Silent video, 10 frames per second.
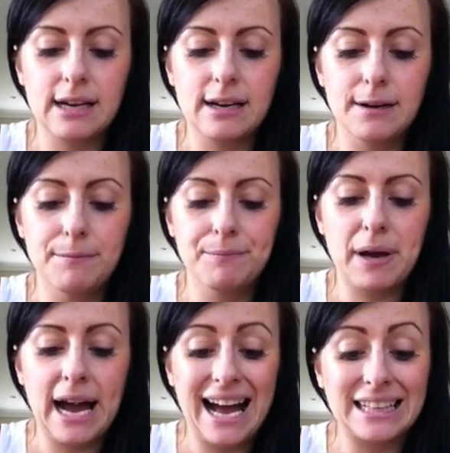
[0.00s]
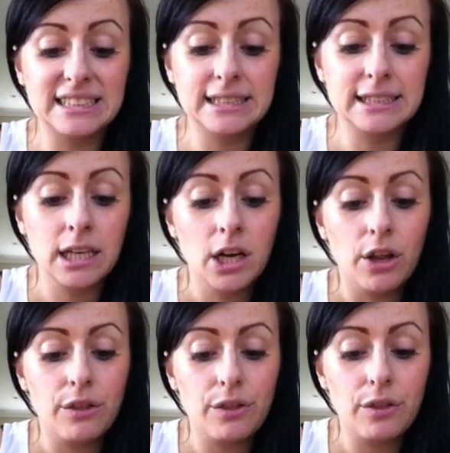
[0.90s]
And
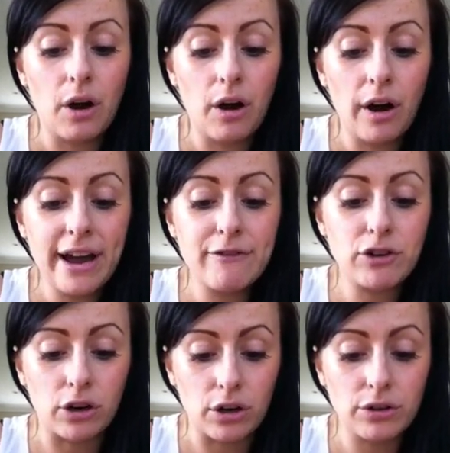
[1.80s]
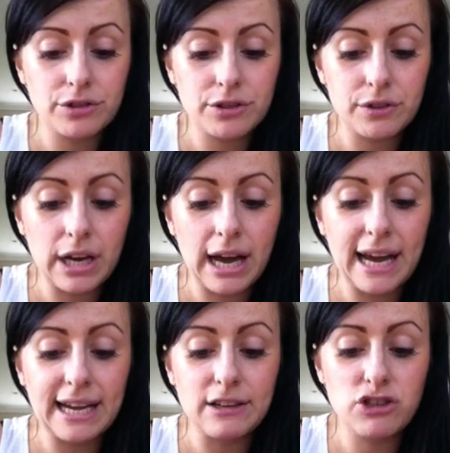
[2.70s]
I have got
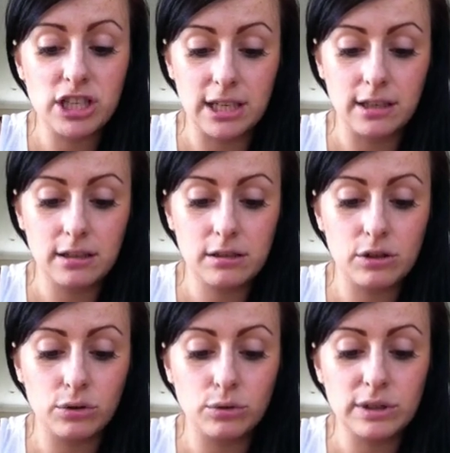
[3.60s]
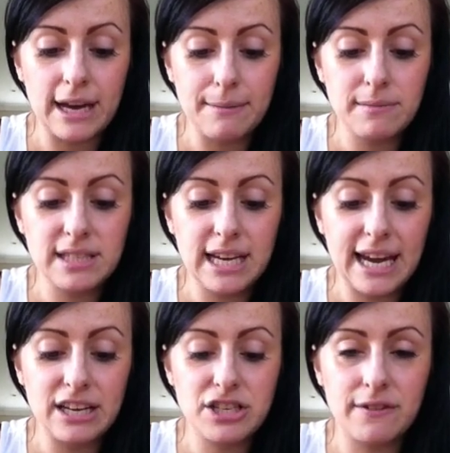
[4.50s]
a gene called
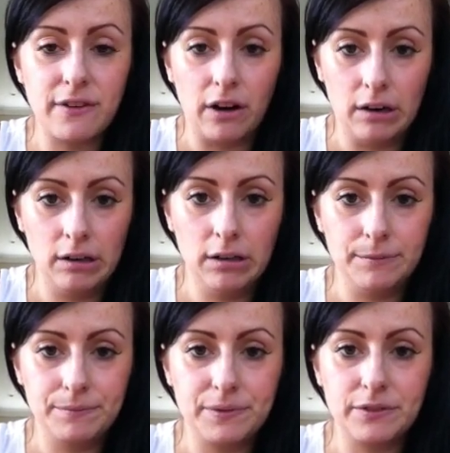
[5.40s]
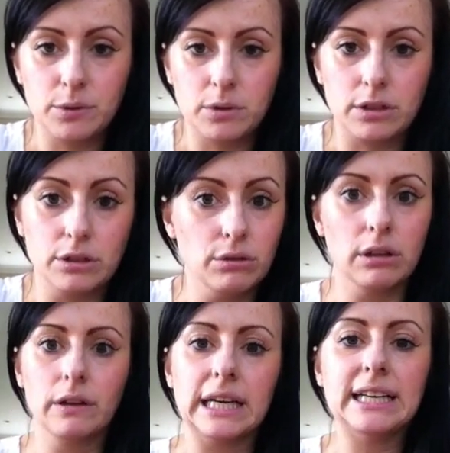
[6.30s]
MTHFR, if you want to
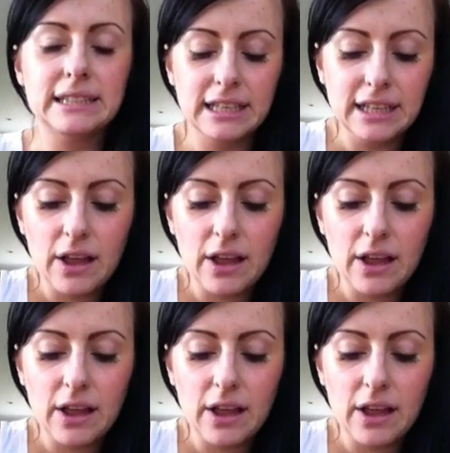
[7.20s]
Google that,